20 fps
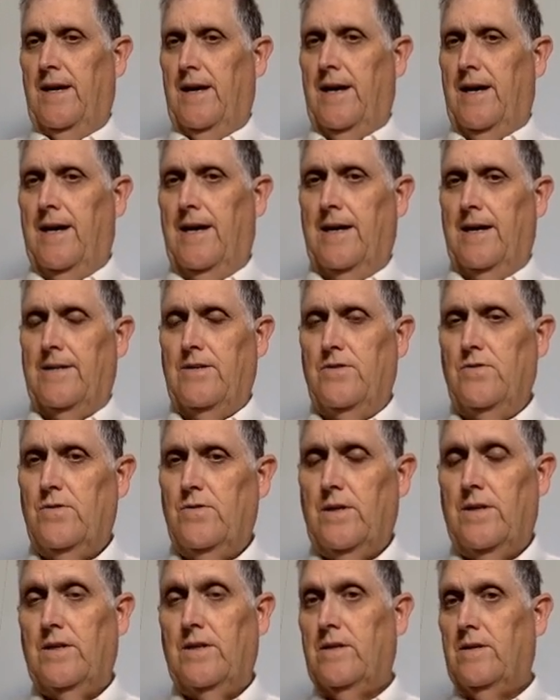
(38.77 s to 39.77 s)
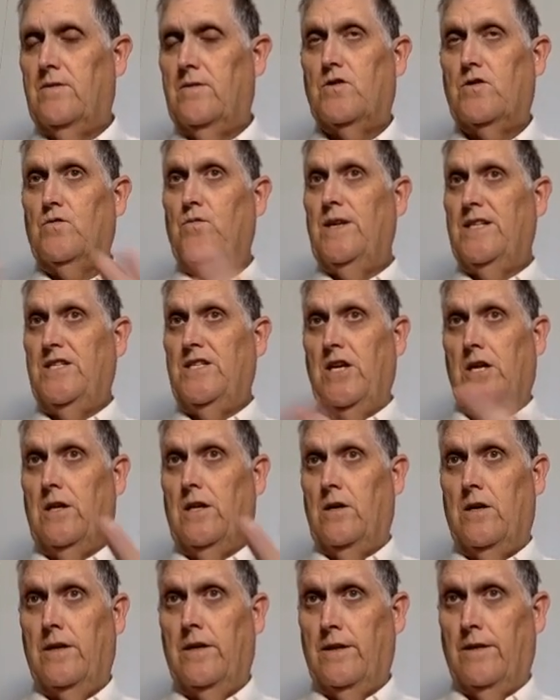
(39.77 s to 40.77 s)
Uh, you can switch it
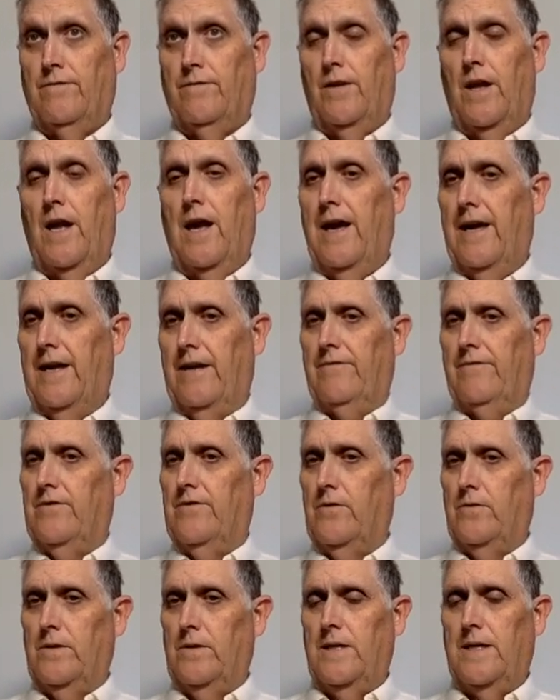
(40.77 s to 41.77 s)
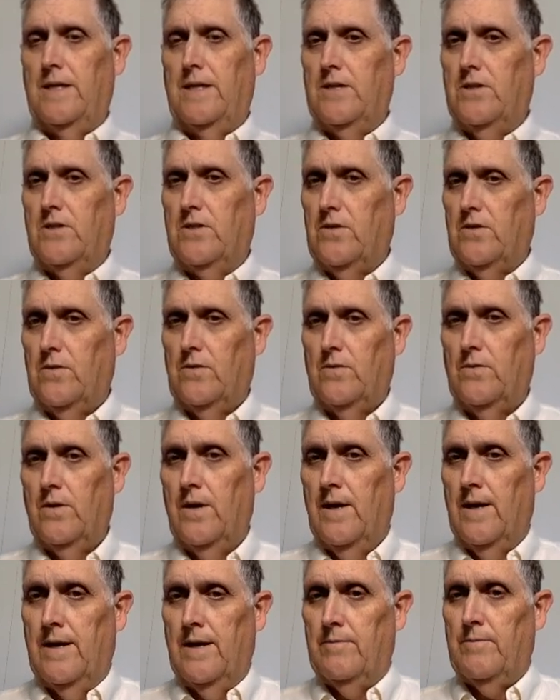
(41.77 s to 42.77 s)
on the fly if you need to,
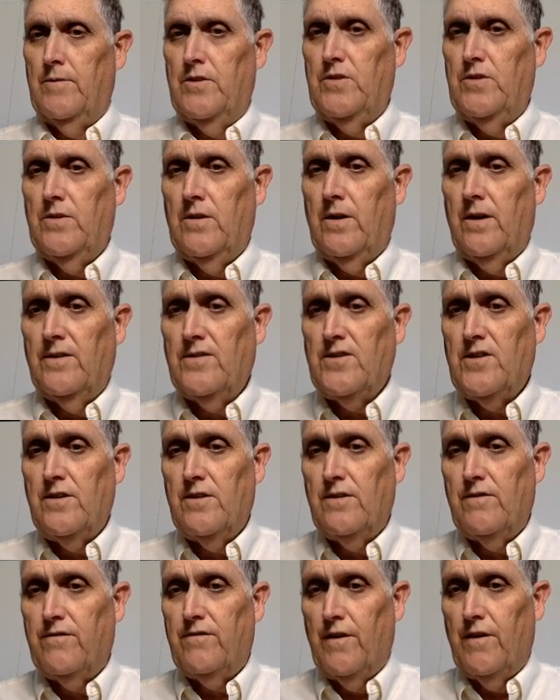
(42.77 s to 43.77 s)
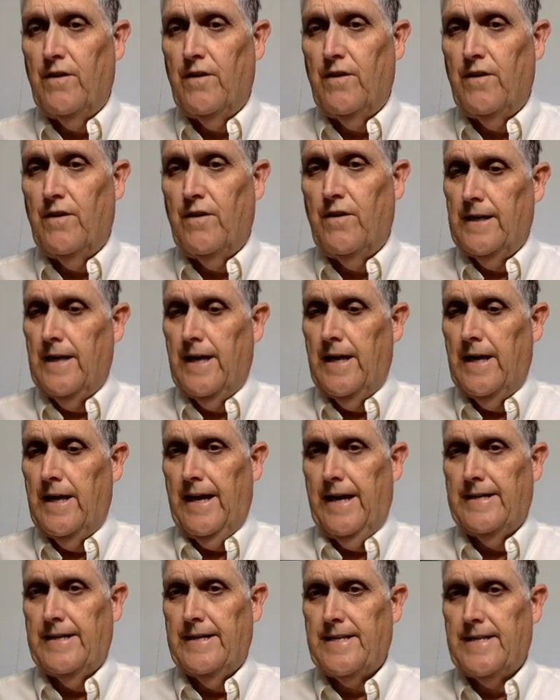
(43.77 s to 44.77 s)
but you can also define it
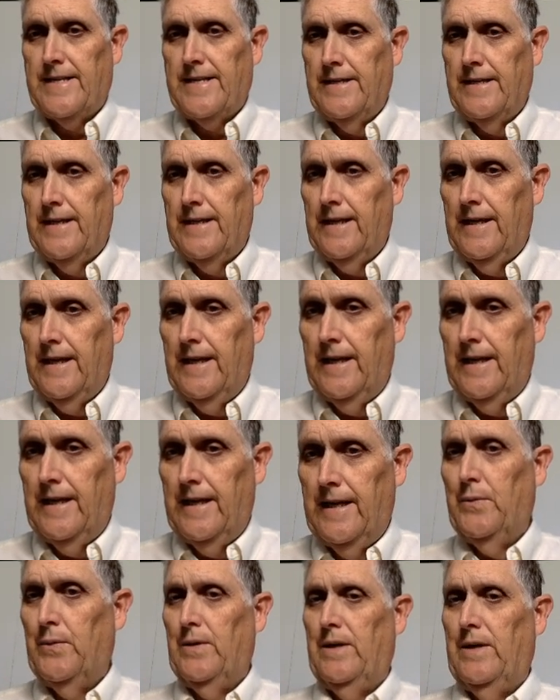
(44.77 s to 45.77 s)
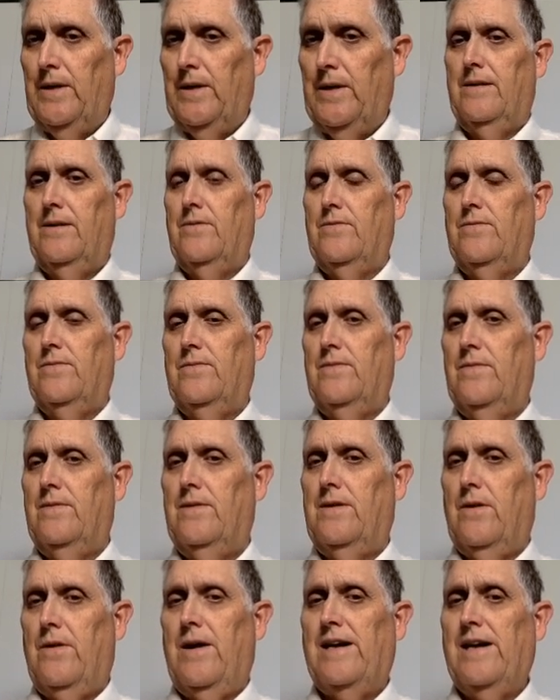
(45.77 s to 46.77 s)
as an input. So
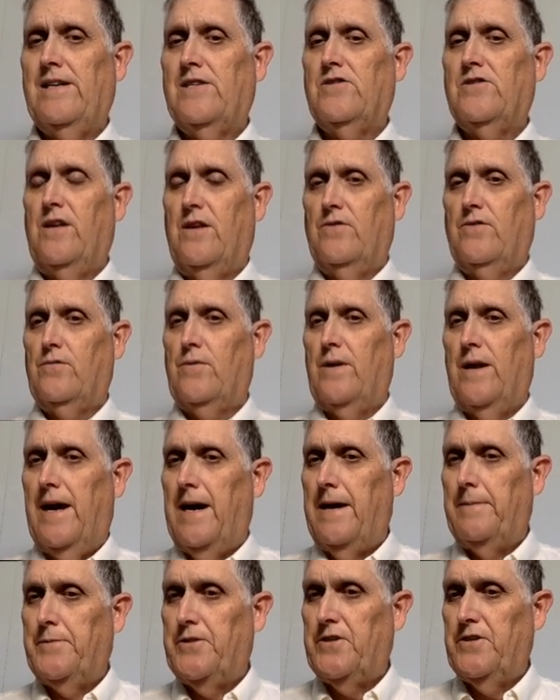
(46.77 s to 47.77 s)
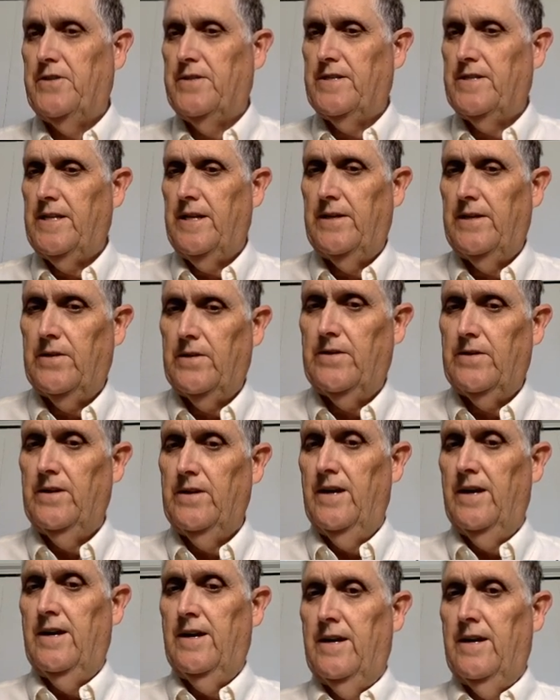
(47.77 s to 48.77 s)
there are actually three options here.
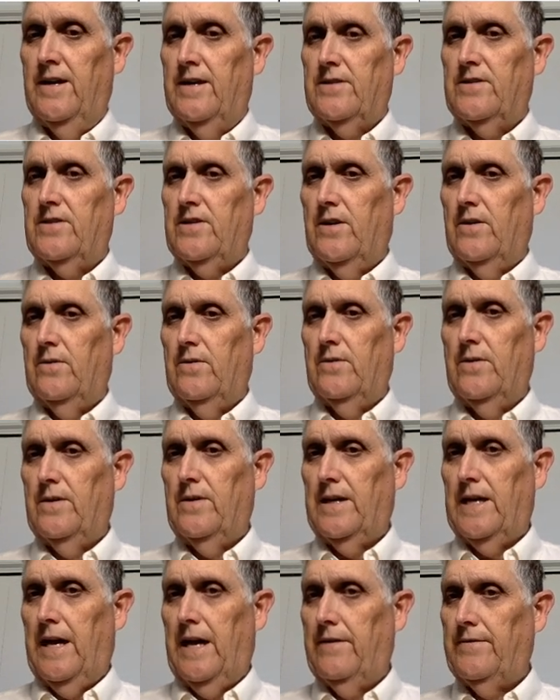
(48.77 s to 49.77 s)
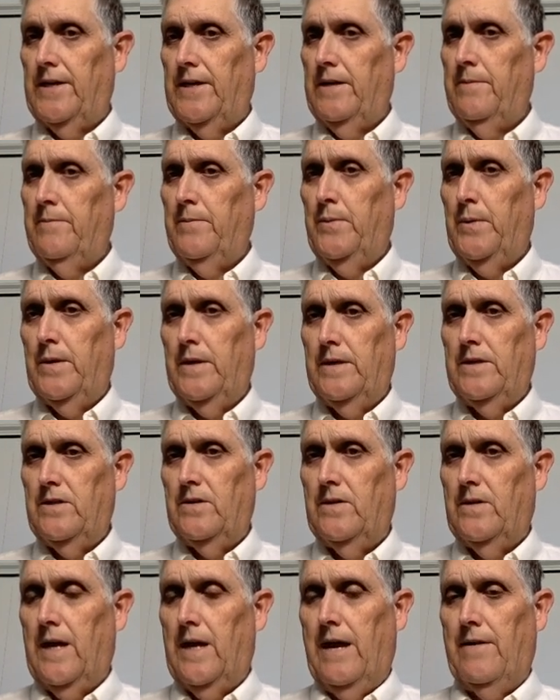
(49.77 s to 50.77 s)
So you can have an input,
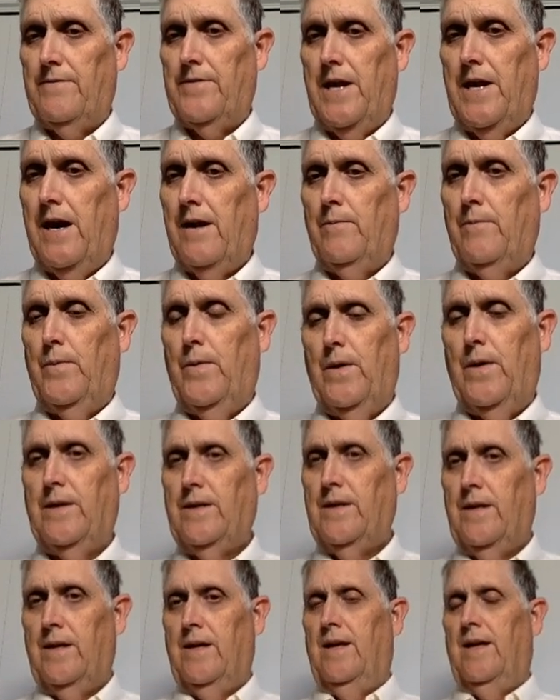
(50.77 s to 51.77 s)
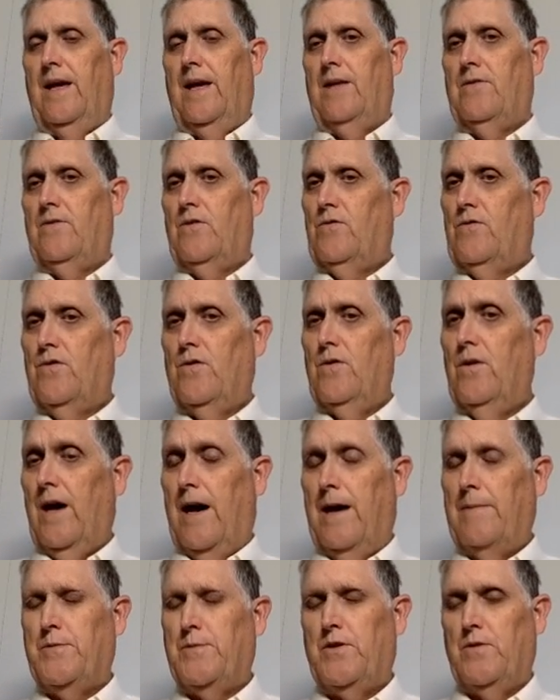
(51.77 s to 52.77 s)
you can have an output, and the third
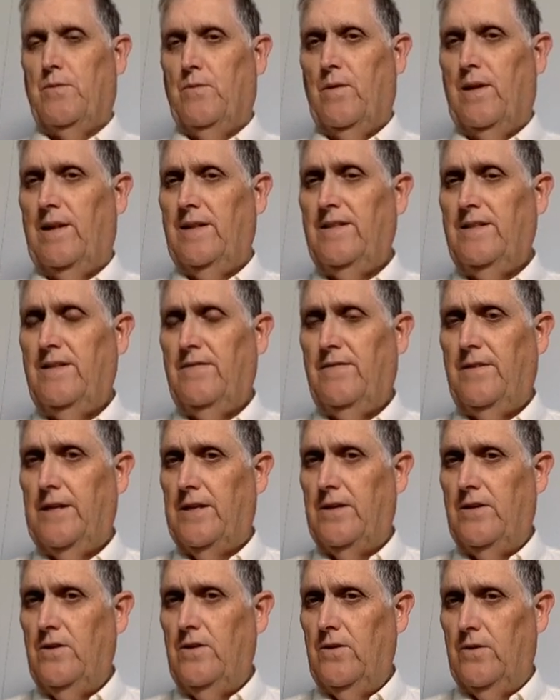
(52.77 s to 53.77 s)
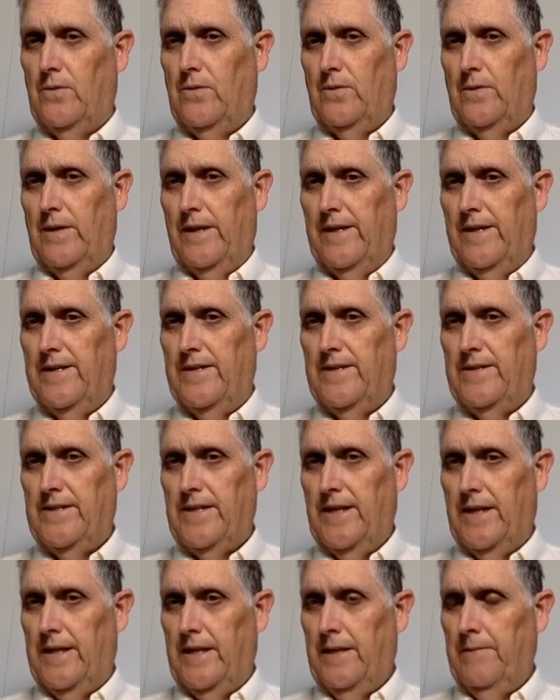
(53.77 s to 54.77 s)
option, relatively new, is
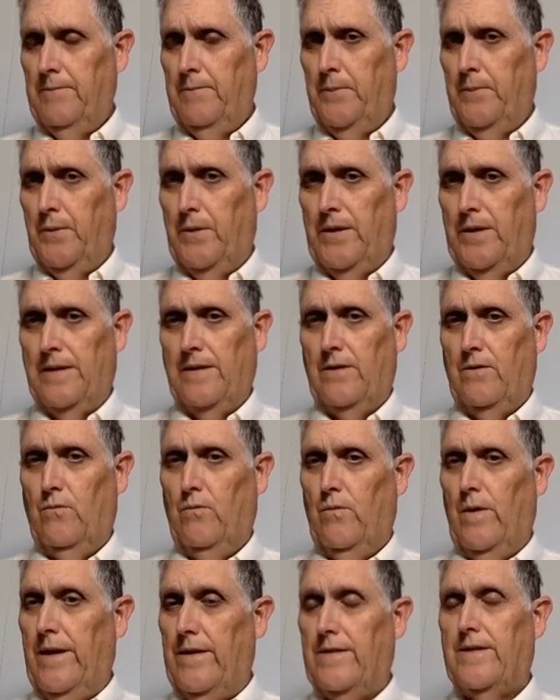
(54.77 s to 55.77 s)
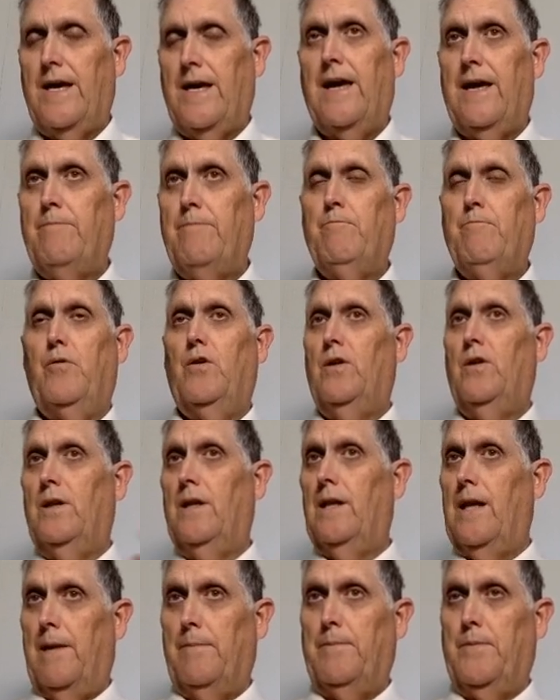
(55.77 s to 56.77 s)
an input with a
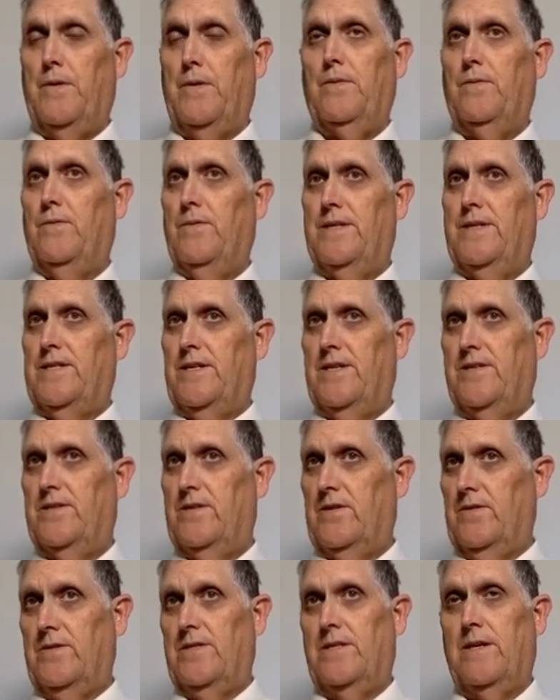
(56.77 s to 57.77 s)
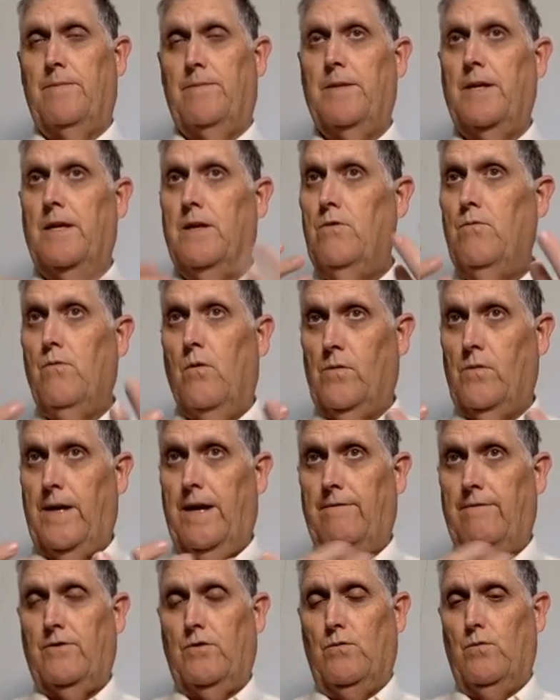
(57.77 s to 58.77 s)
pull-up resistor, something you won't
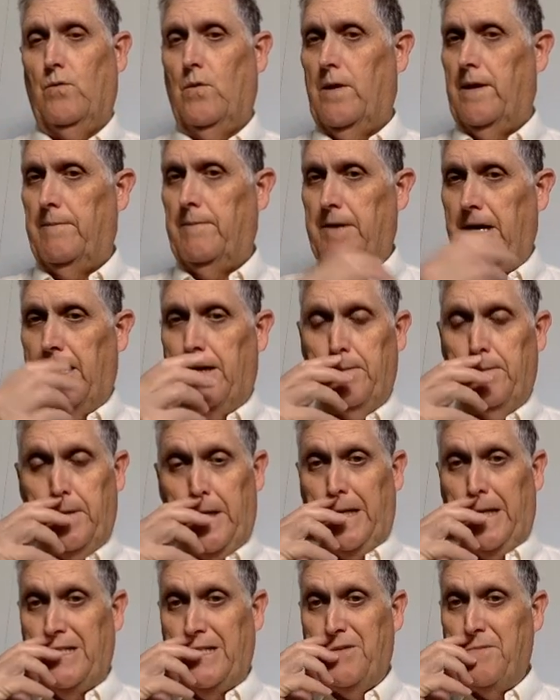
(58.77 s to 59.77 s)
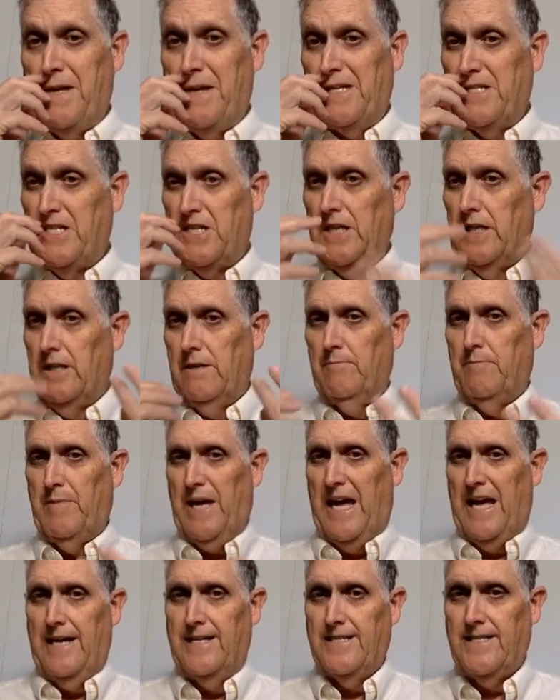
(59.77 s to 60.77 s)
have to worry about, but I do mention it in
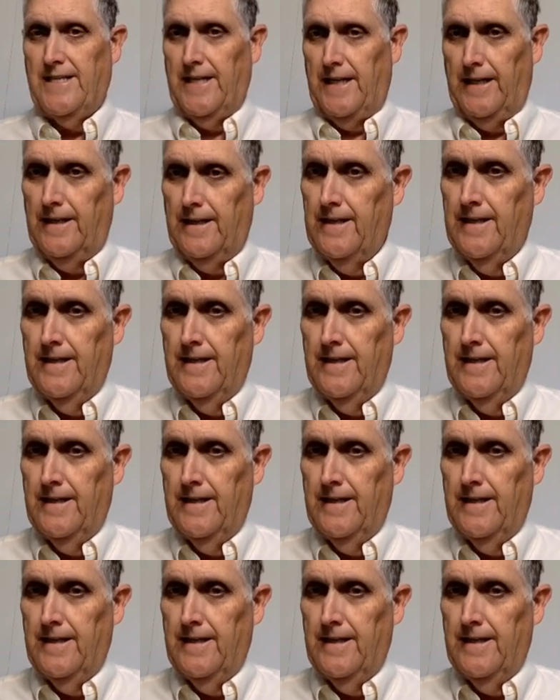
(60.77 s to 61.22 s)
passing.